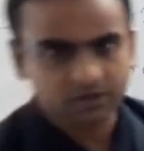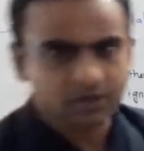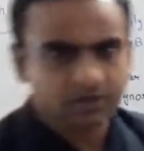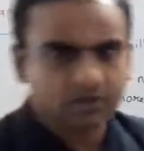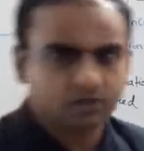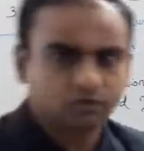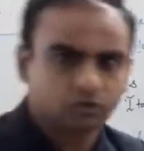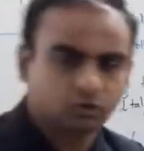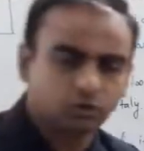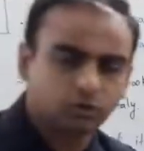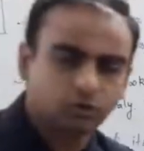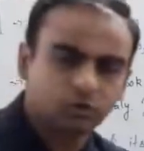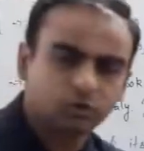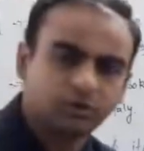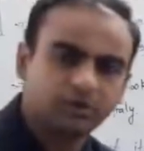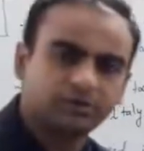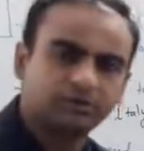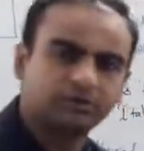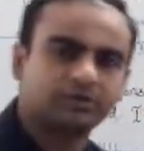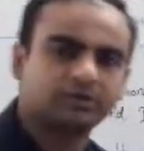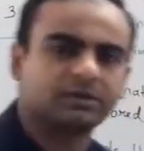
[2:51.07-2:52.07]
So,
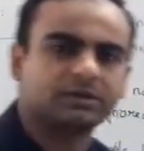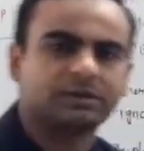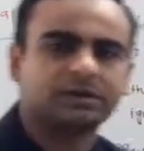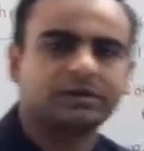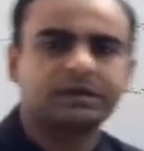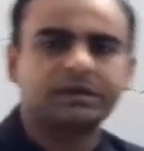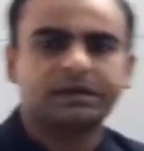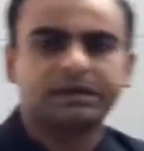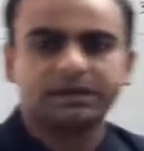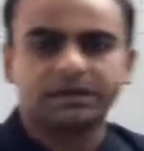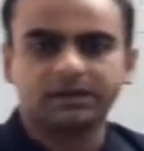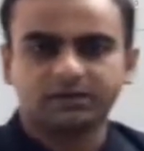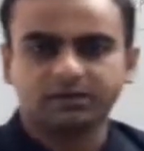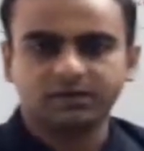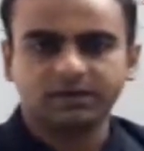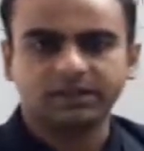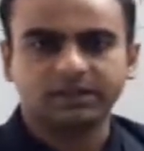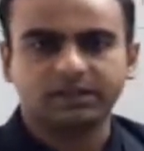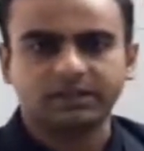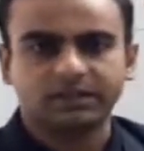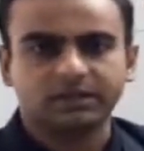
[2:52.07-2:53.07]
USA,
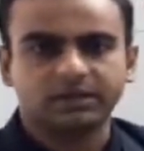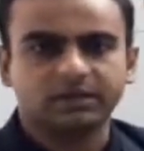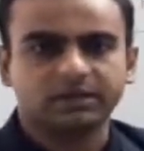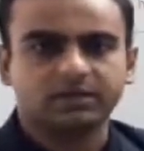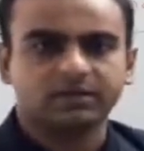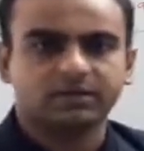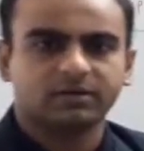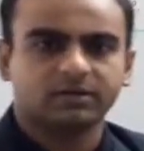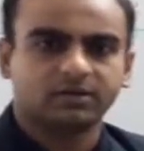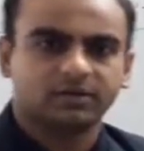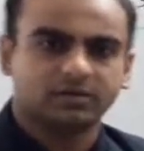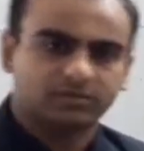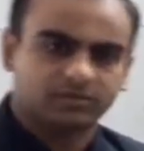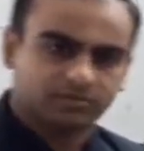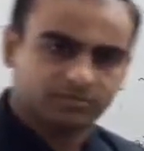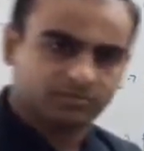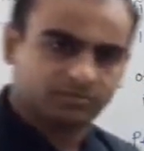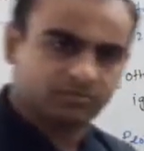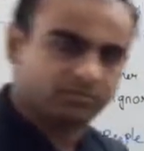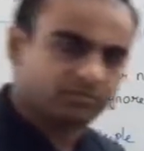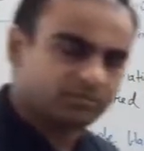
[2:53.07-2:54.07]
Italy,
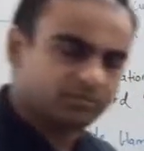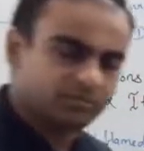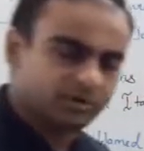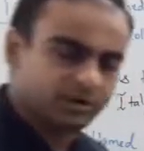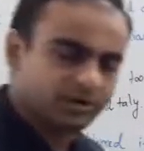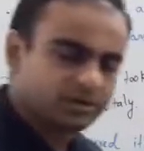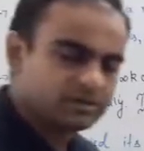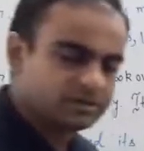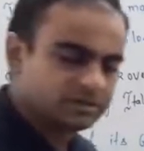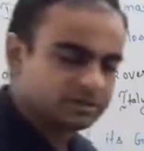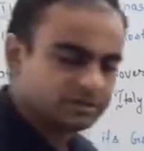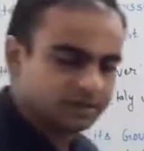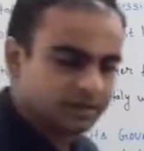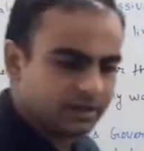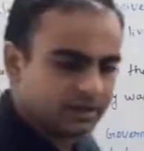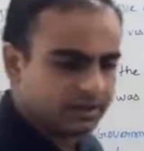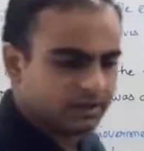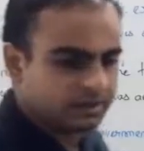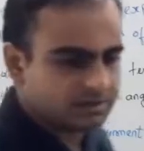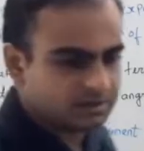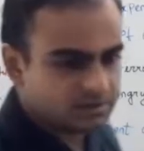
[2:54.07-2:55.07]
right,
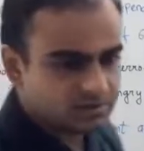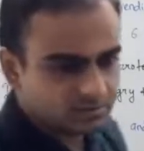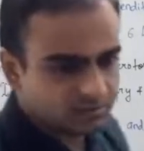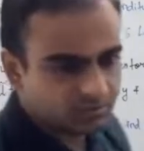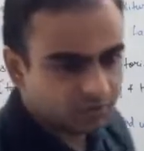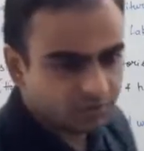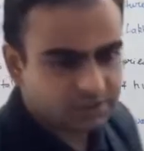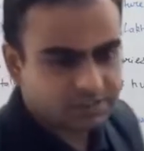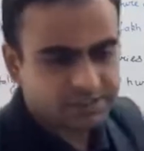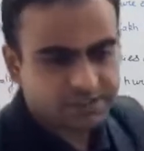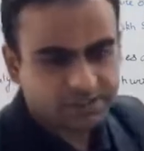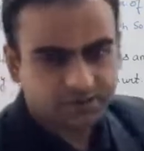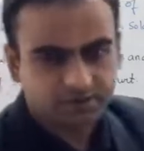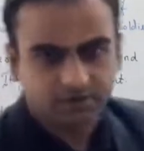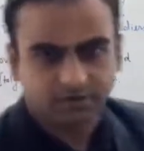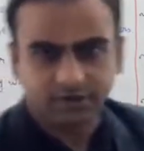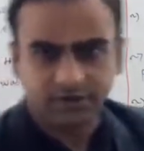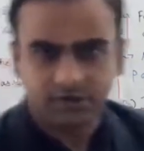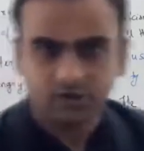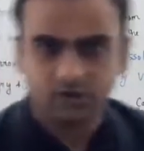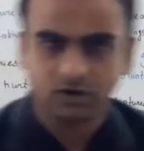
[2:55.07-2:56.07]
then Britain
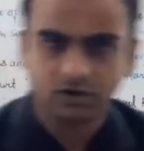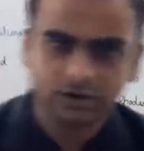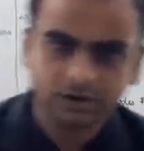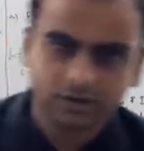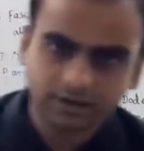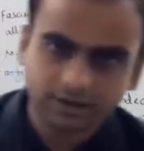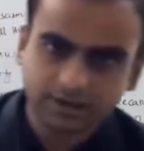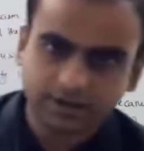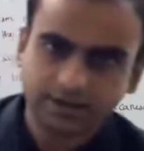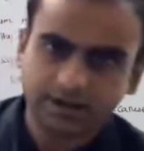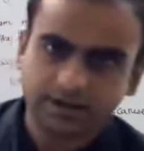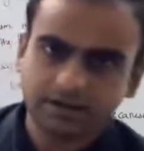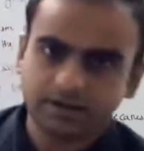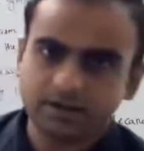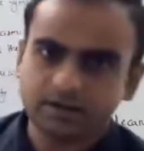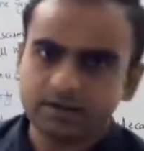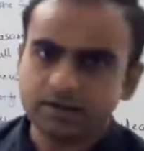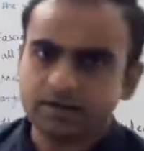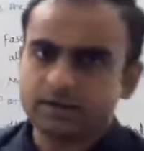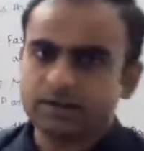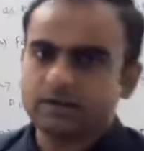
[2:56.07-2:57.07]
were on
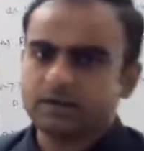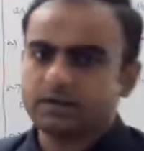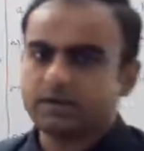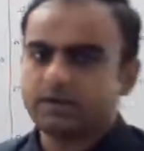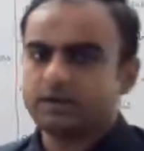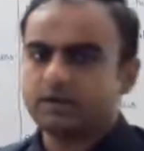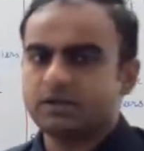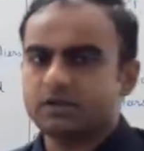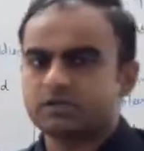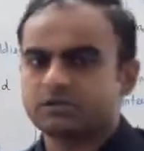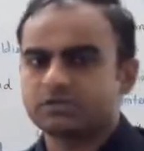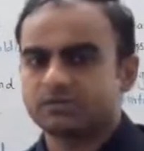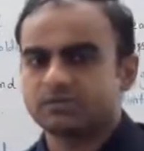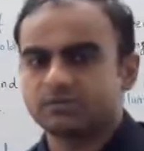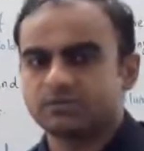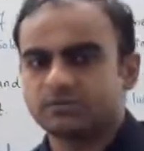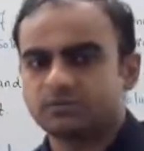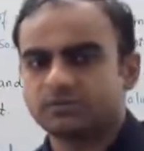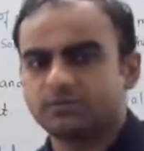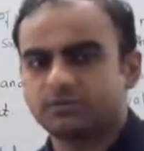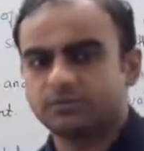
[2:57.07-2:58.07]
Allied
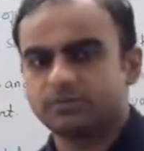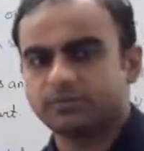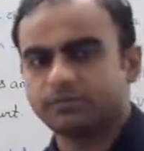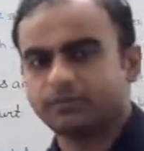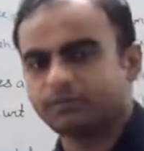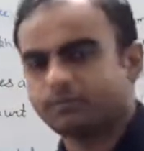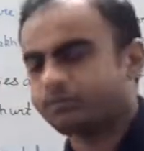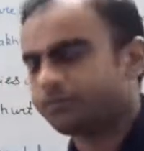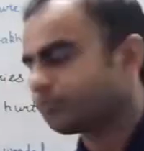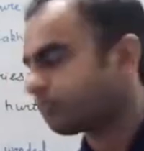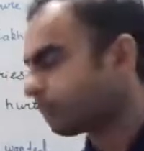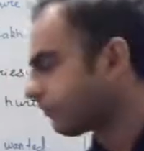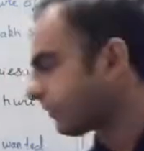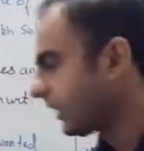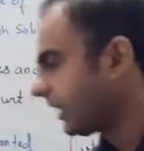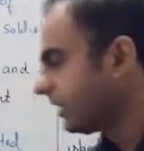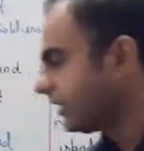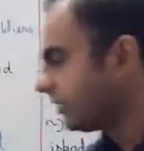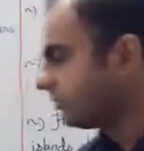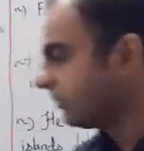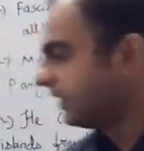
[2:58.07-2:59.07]
nations.
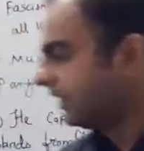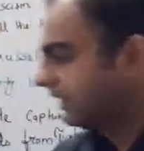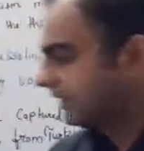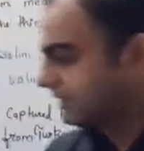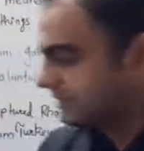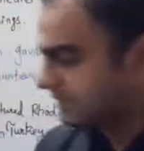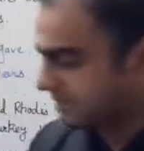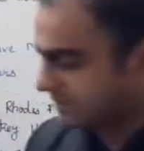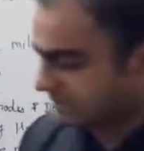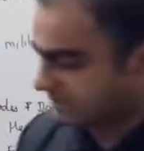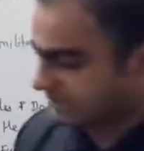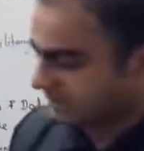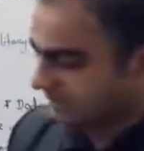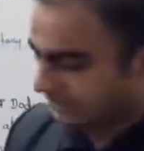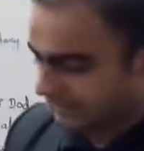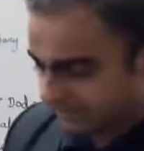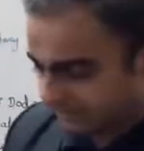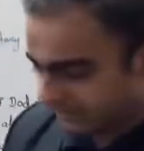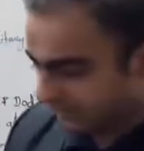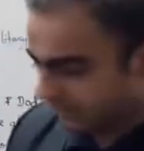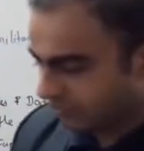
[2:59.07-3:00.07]
But
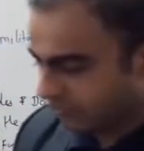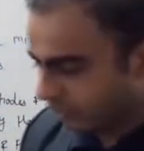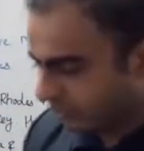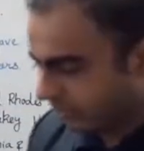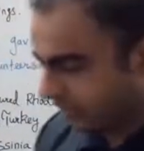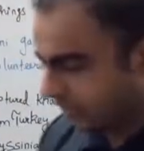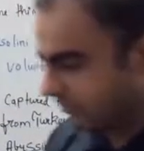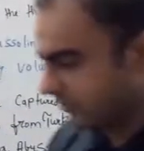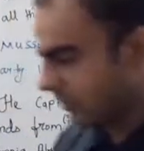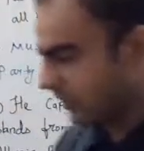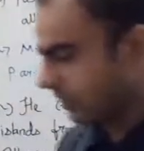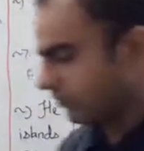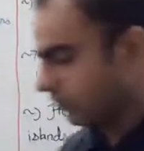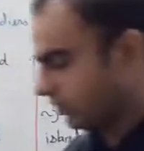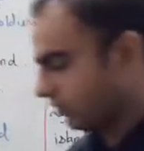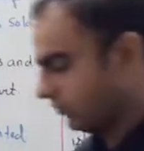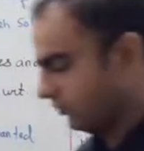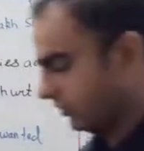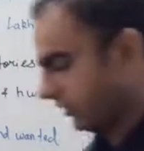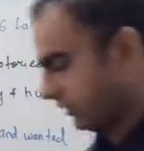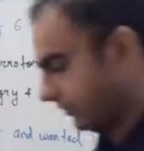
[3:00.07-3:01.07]
Italy won the World
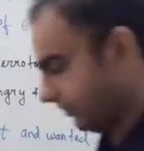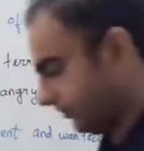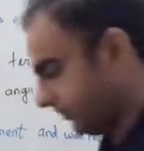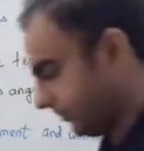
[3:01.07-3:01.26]
War I.